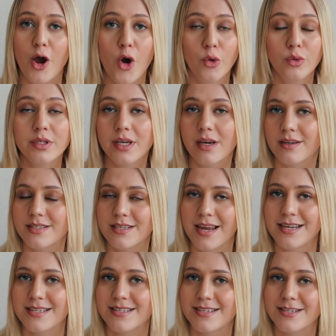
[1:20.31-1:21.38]
only
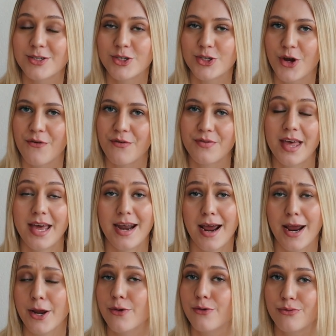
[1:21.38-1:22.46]
contains stuff that
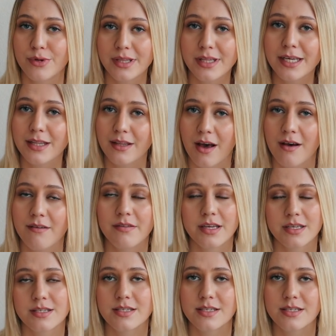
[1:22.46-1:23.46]
I really love is